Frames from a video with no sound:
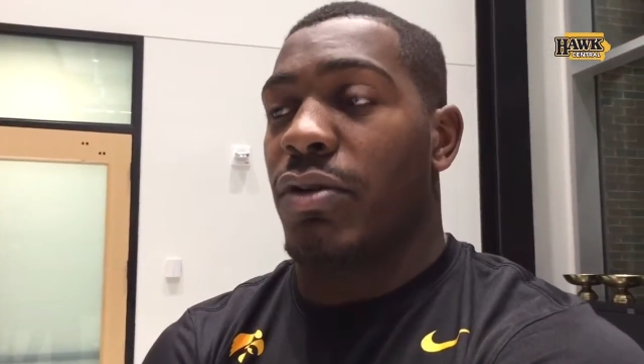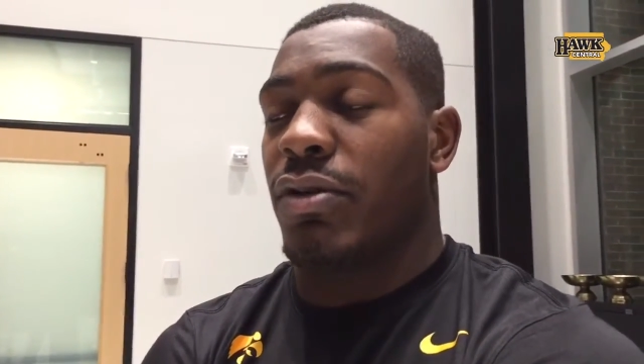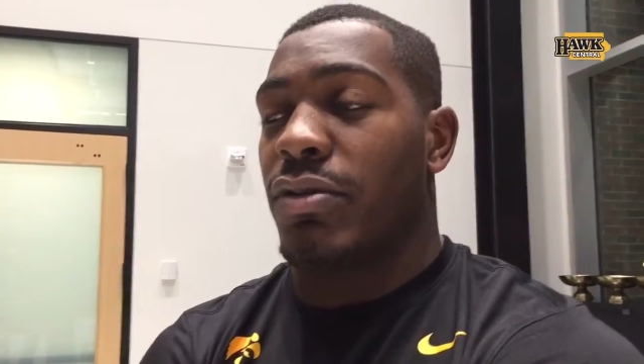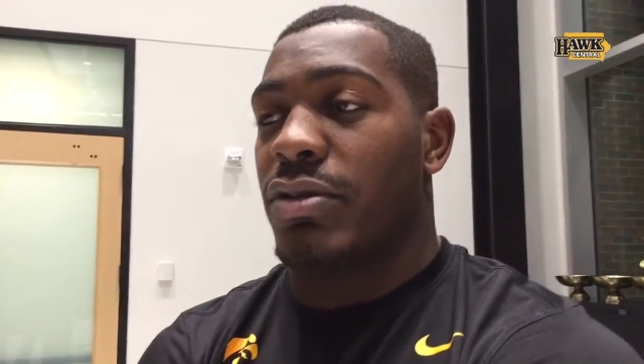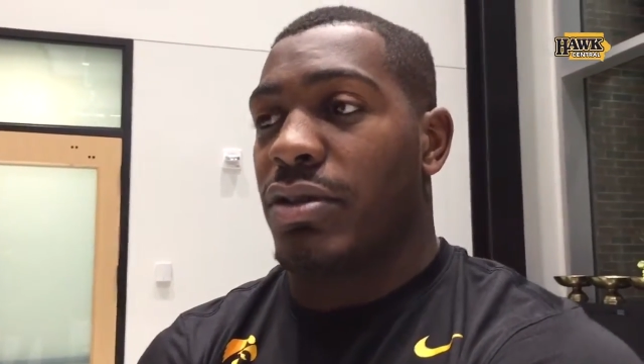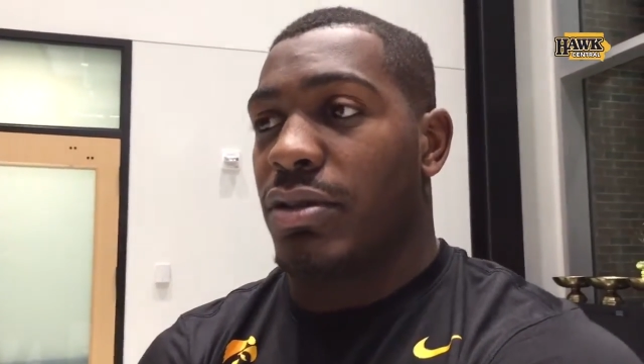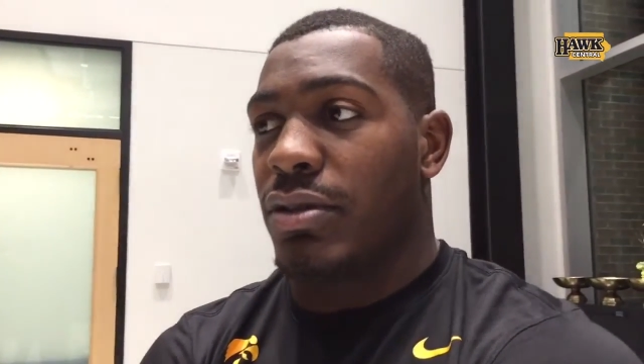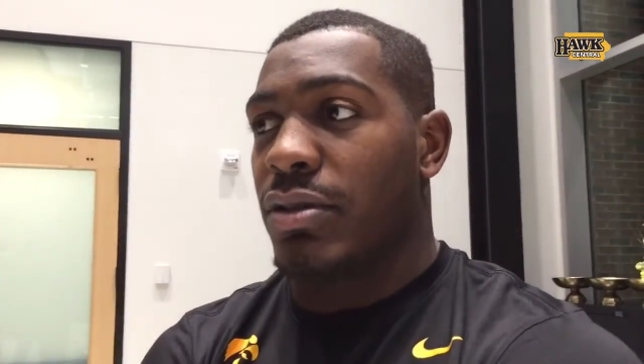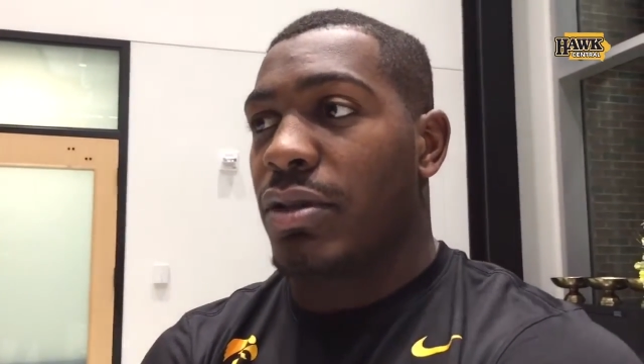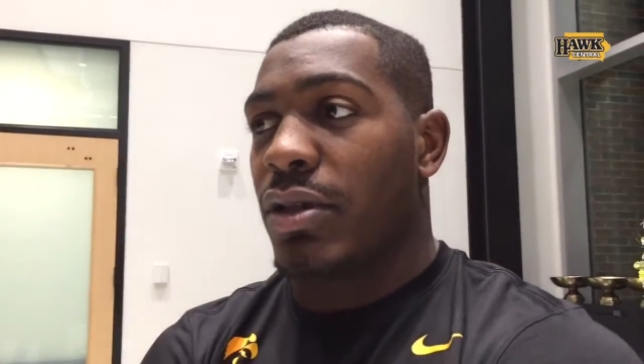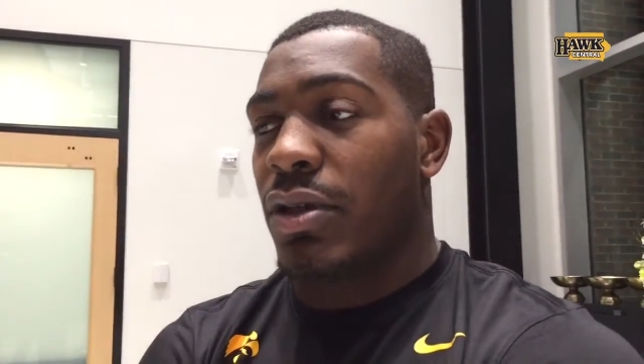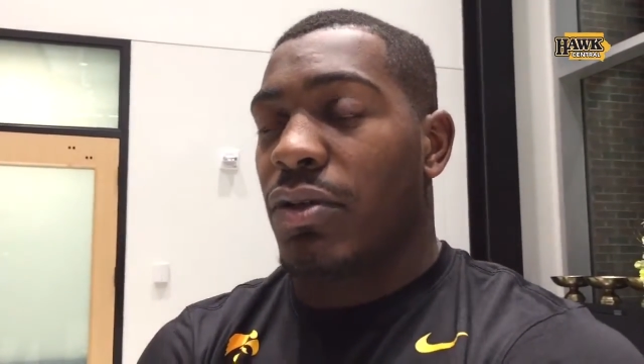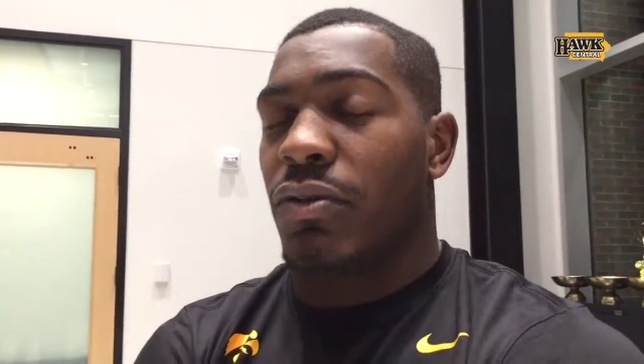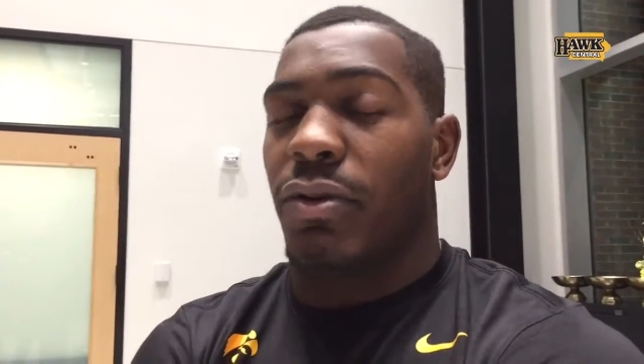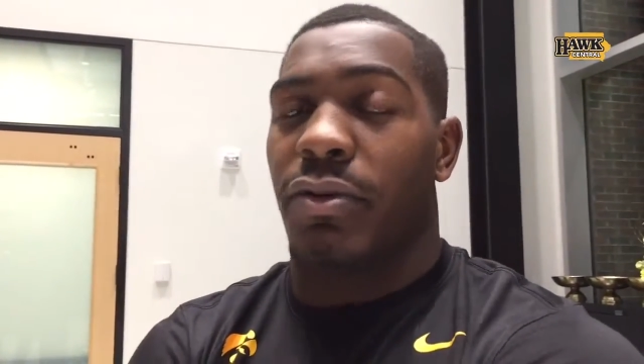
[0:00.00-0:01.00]
road to
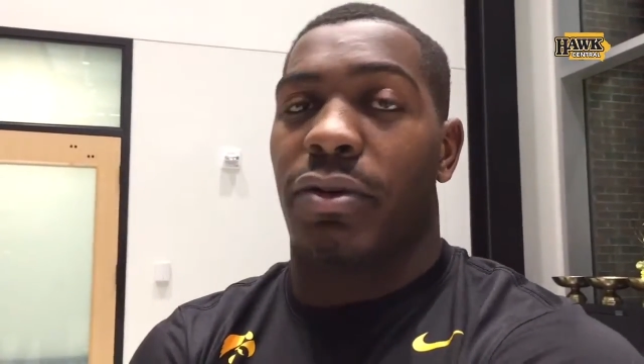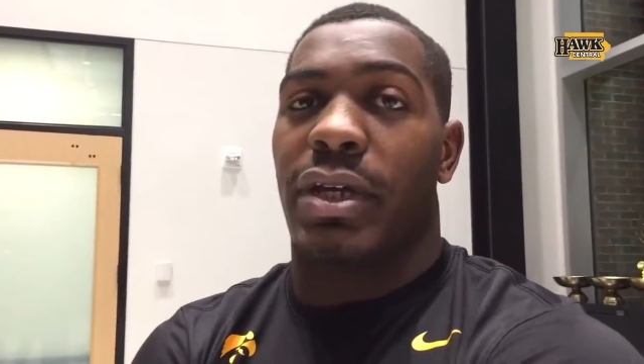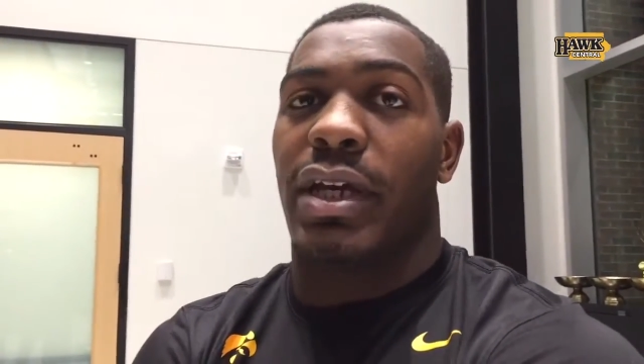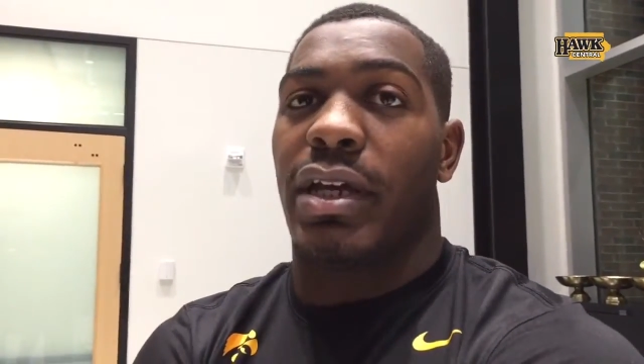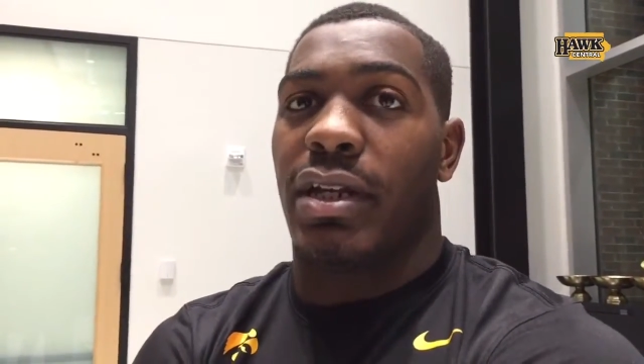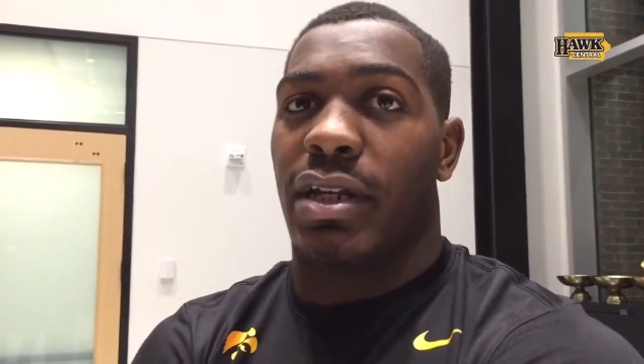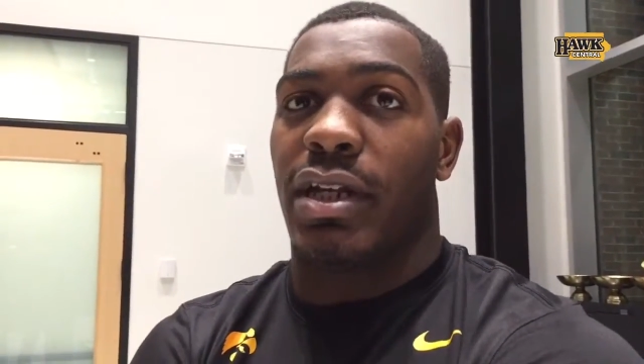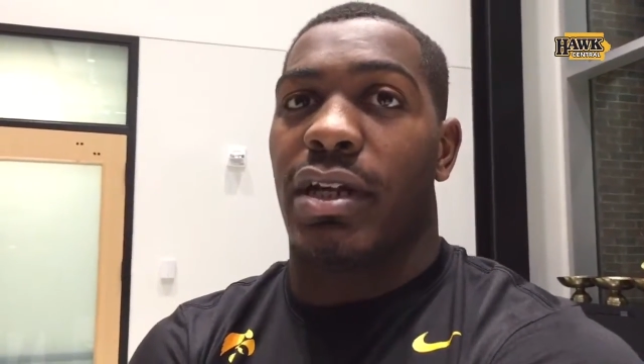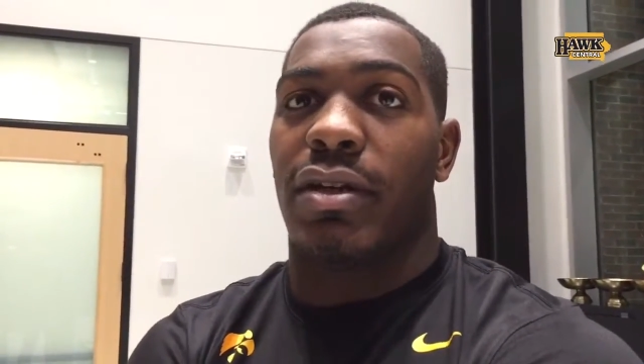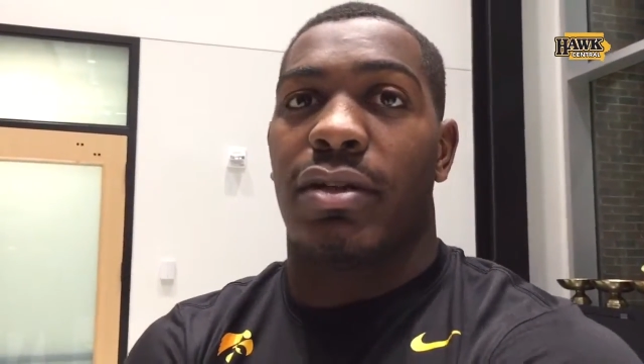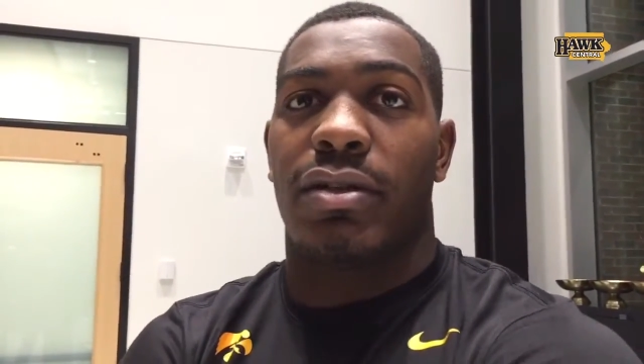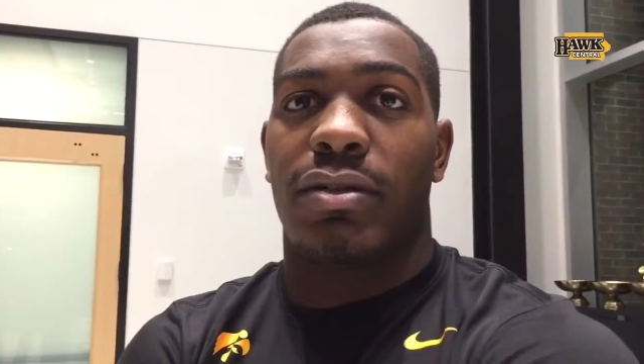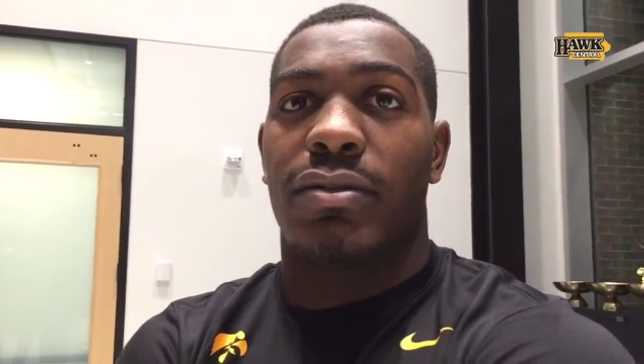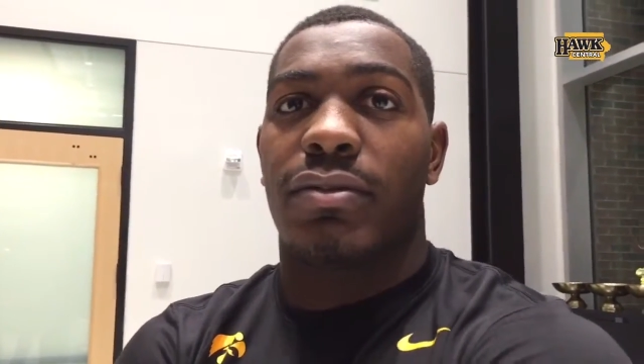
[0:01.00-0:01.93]
where we headed now.